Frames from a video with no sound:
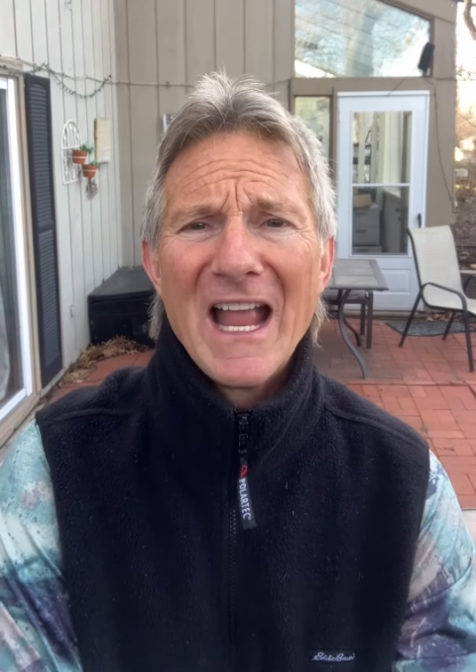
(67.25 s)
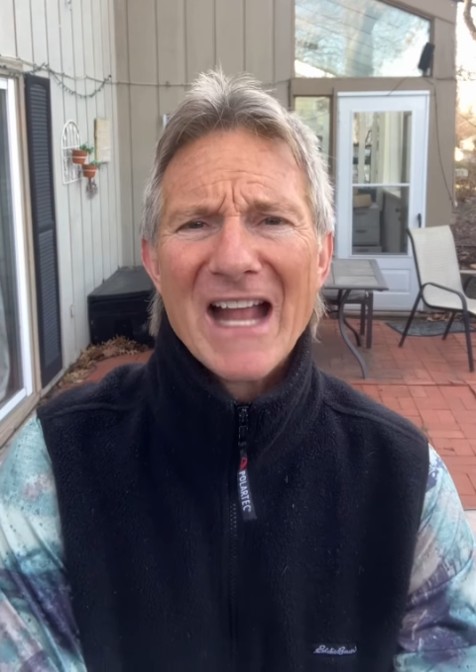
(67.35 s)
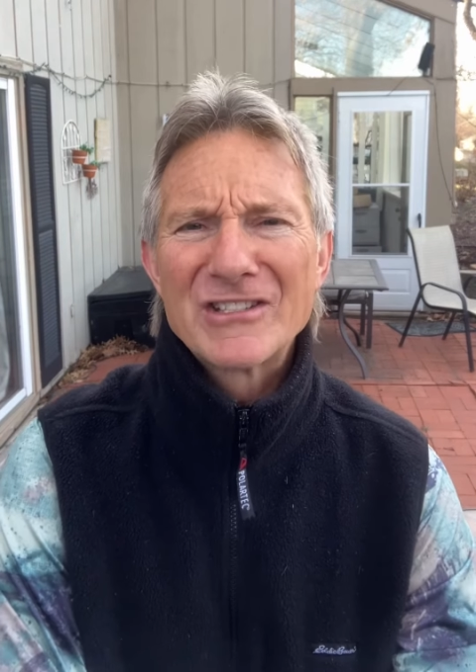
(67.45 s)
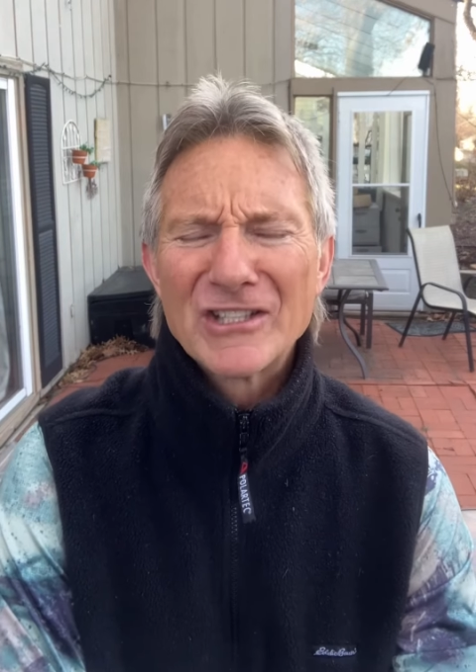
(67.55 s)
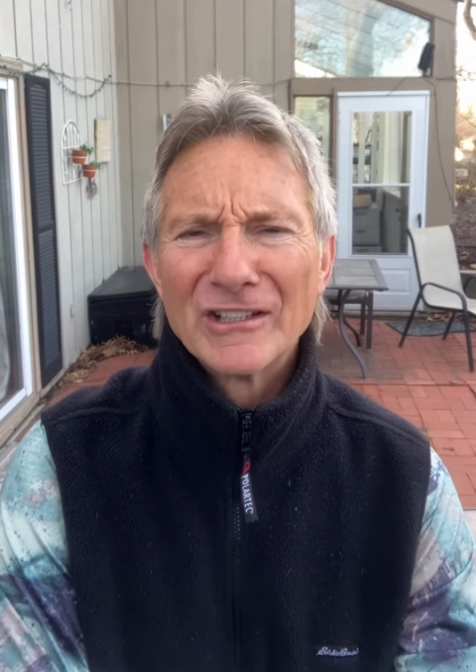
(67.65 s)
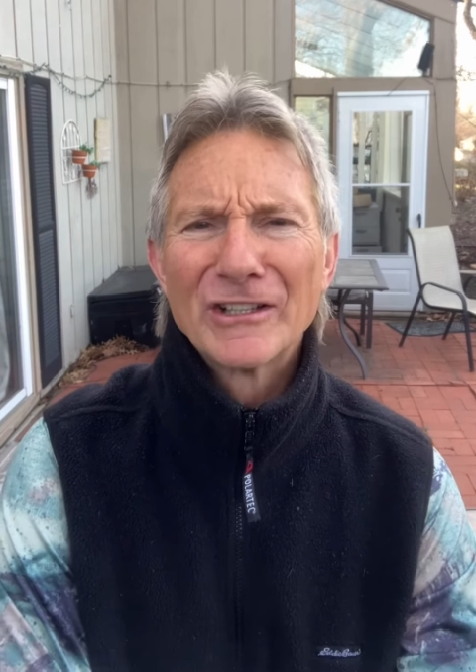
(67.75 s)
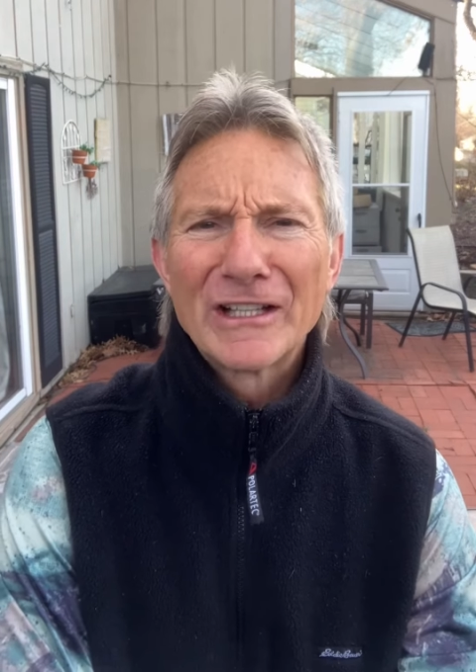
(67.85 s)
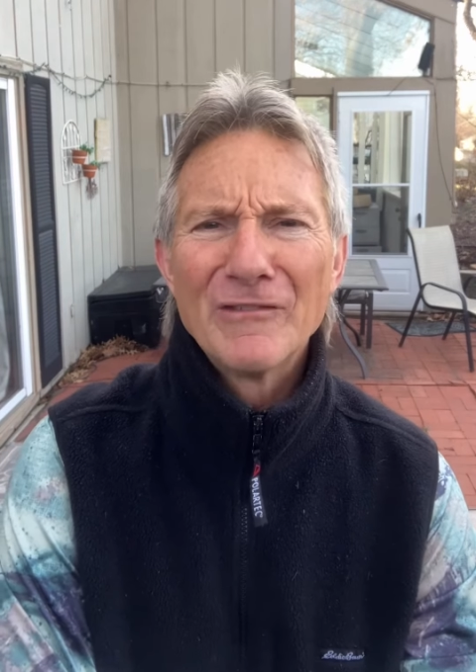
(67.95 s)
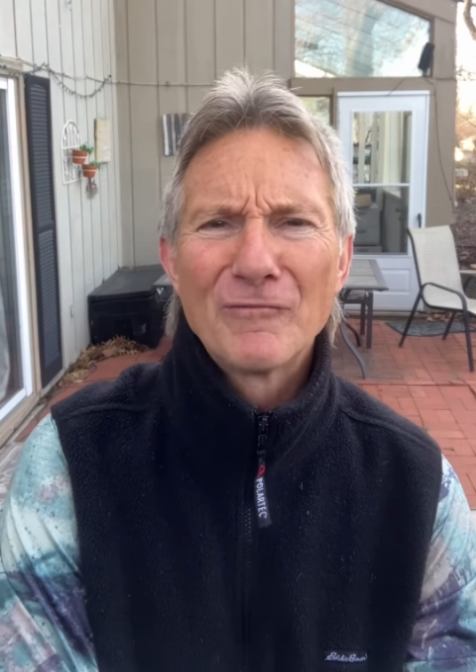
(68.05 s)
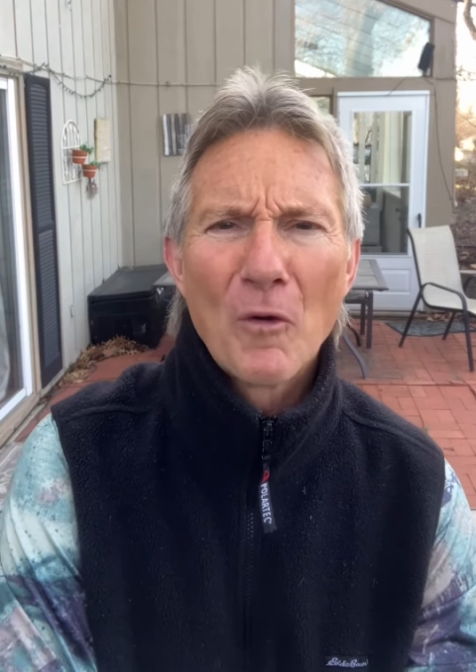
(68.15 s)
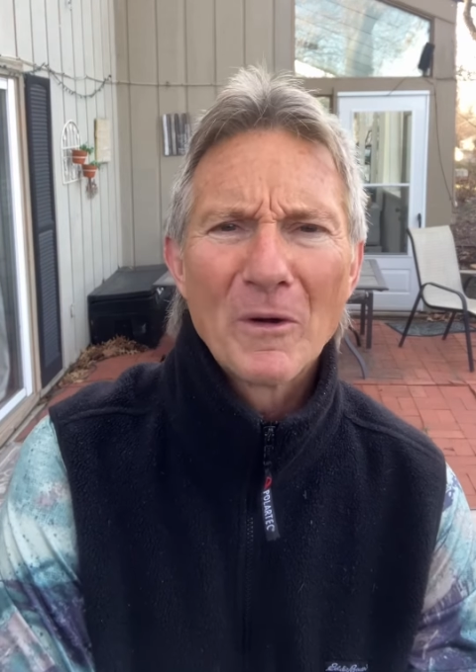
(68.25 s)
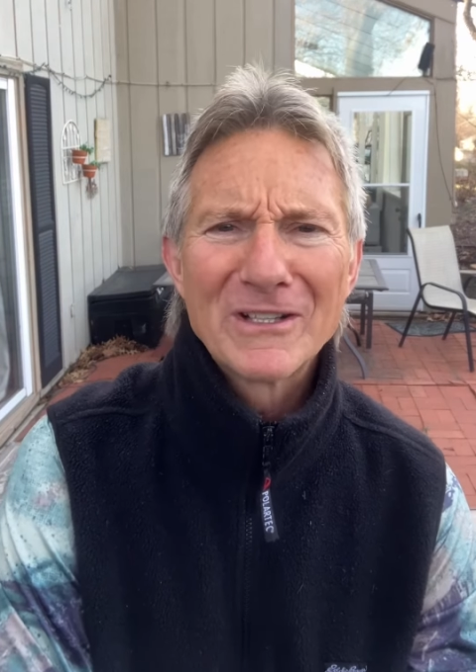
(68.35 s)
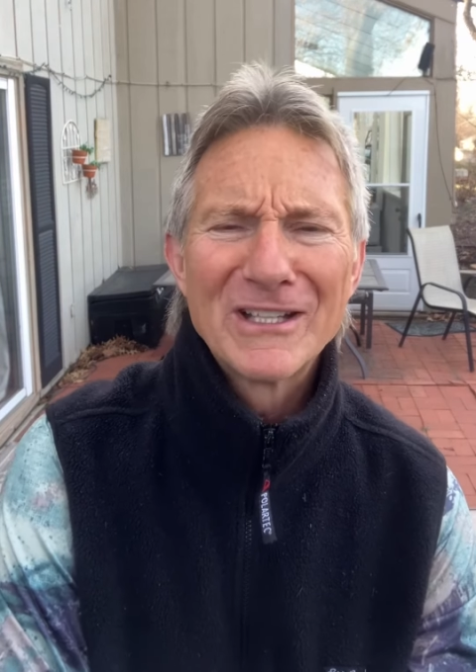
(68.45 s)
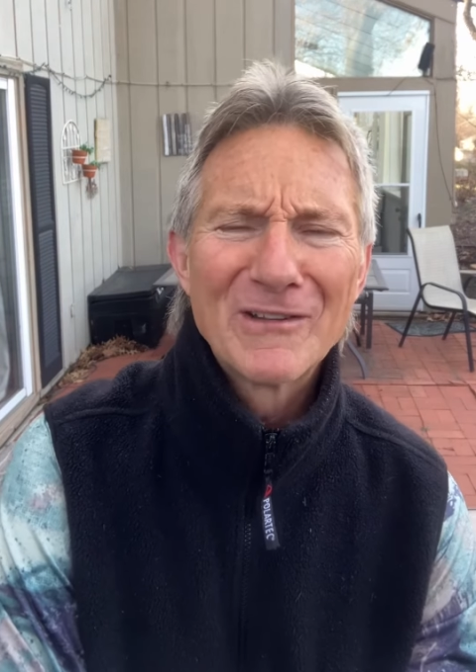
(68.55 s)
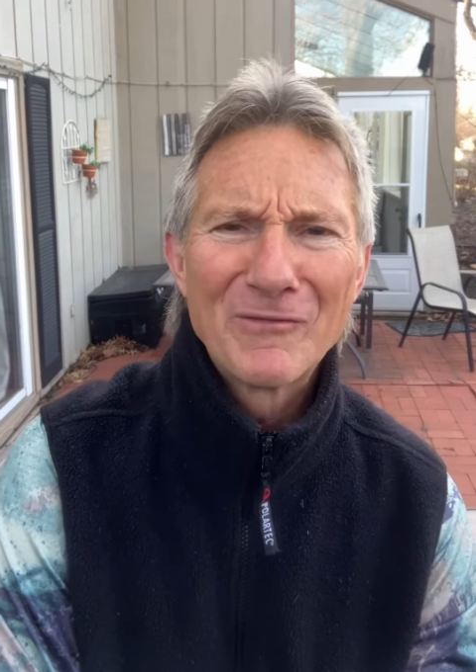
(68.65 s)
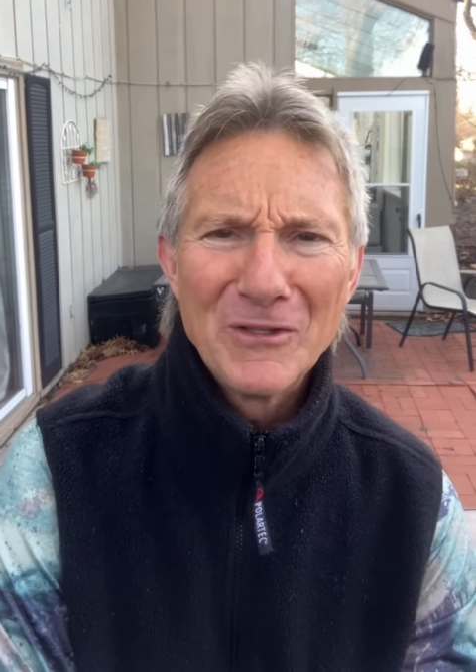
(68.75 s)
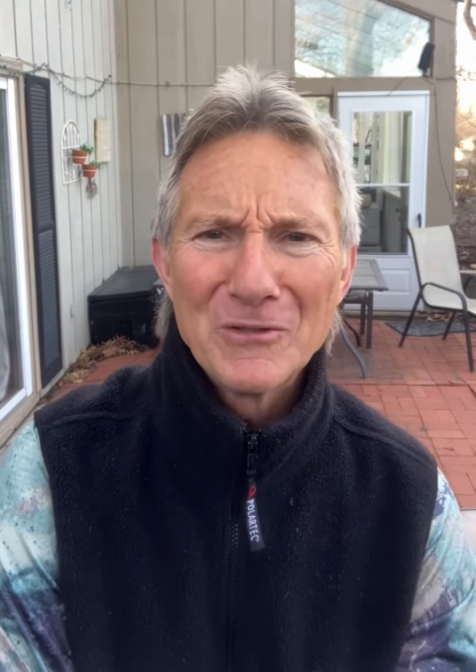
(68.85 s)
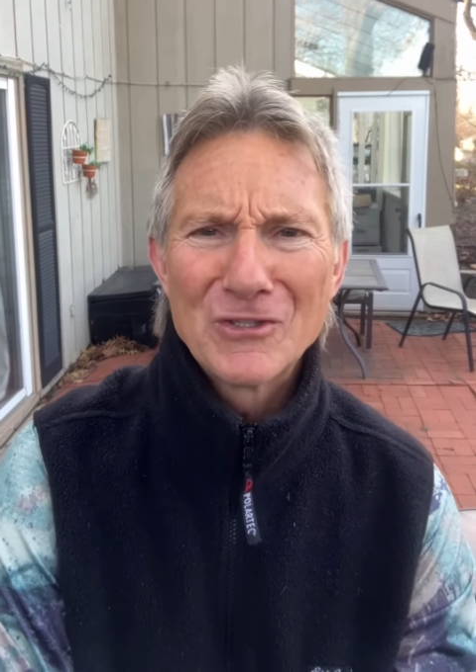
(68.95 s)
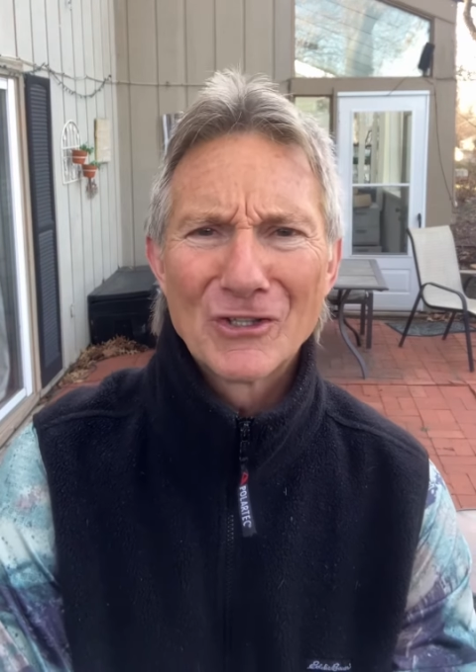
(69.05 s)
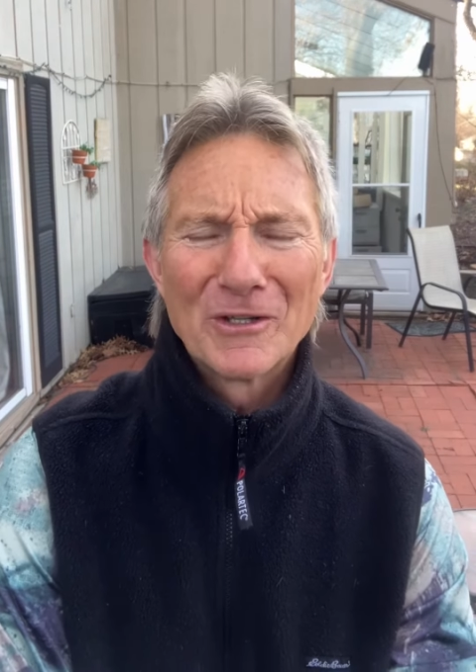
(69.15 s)
and still looking forward to the
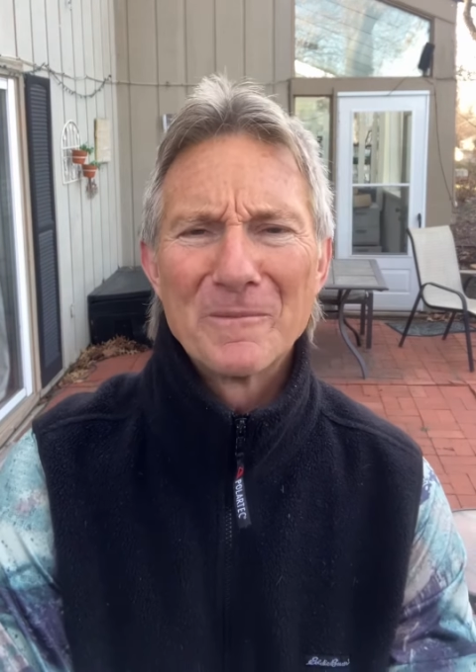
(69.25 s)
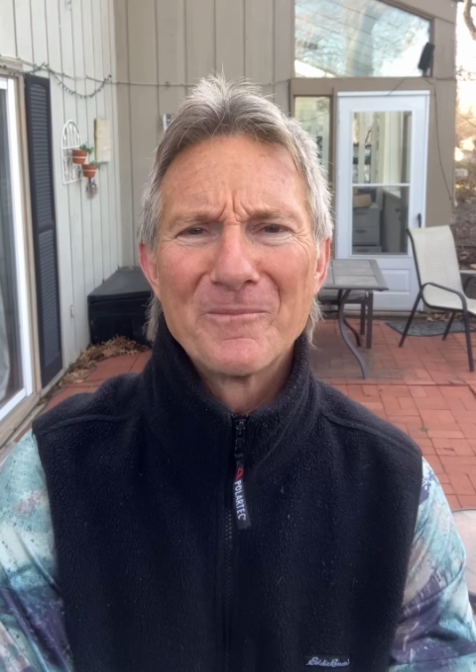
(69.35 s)
future.